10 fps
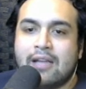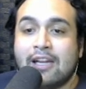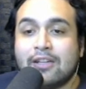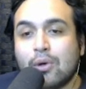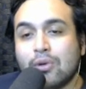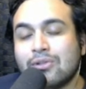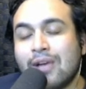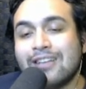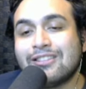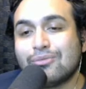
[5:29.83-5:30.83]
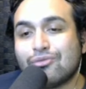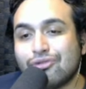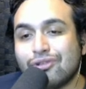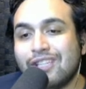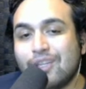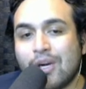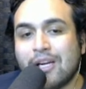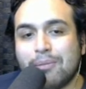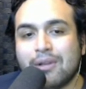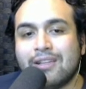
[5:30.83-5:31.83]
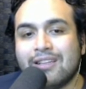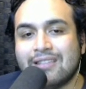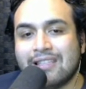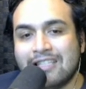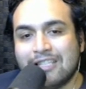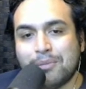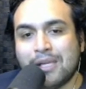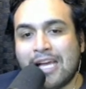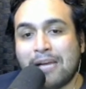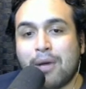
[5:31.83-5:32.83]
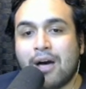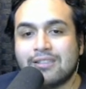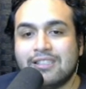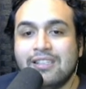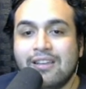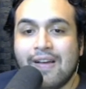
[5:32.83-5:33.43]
and it also has some really great abilities in Intimidate and Moxie.